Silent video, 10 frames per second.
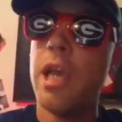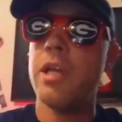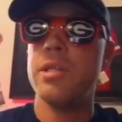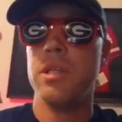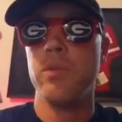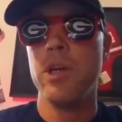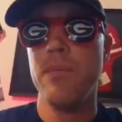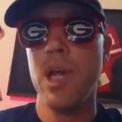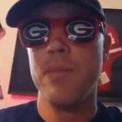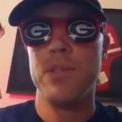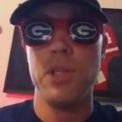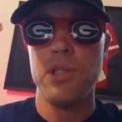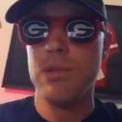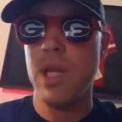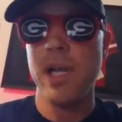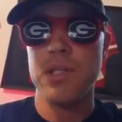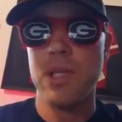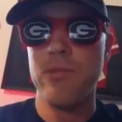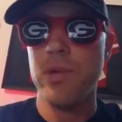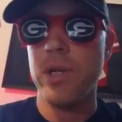hit us at the running back position the last
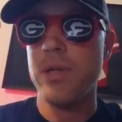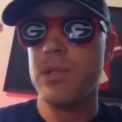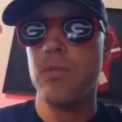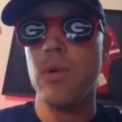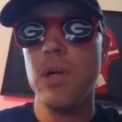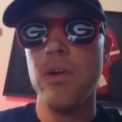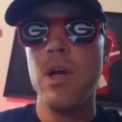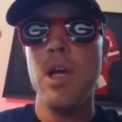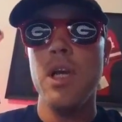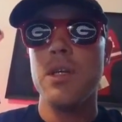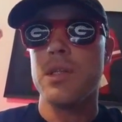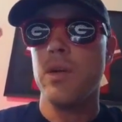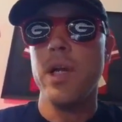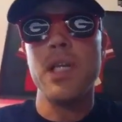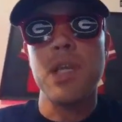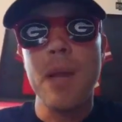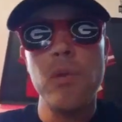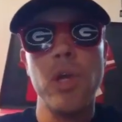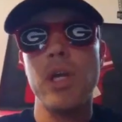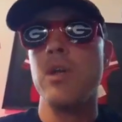several years in a row. So anytime
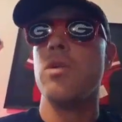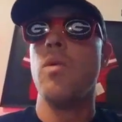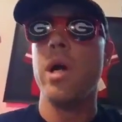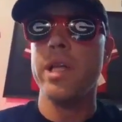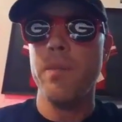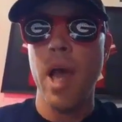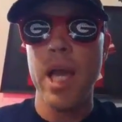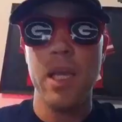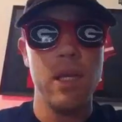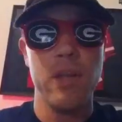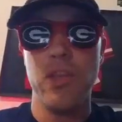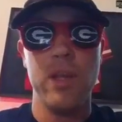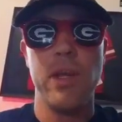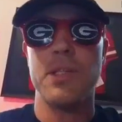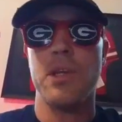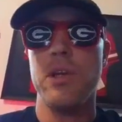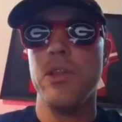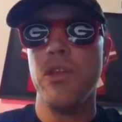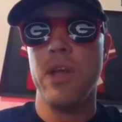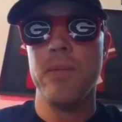you can get another quality back in, I think that's a
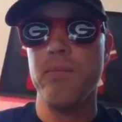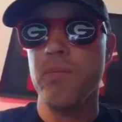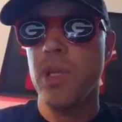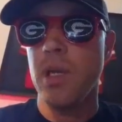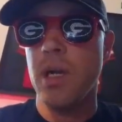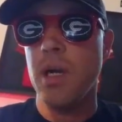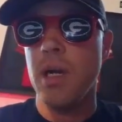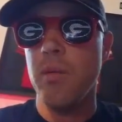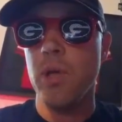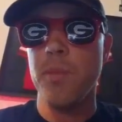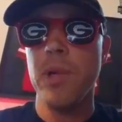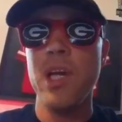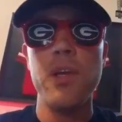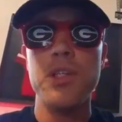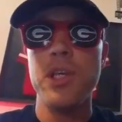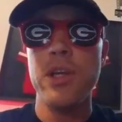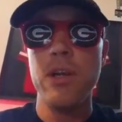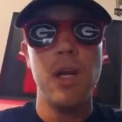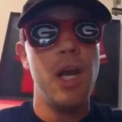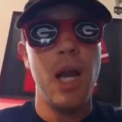good thing. Will he play this
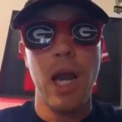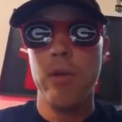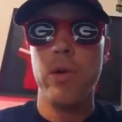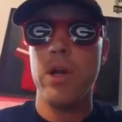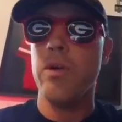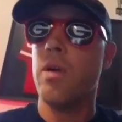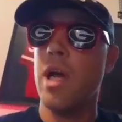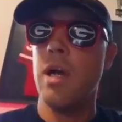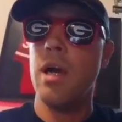year? I don't know.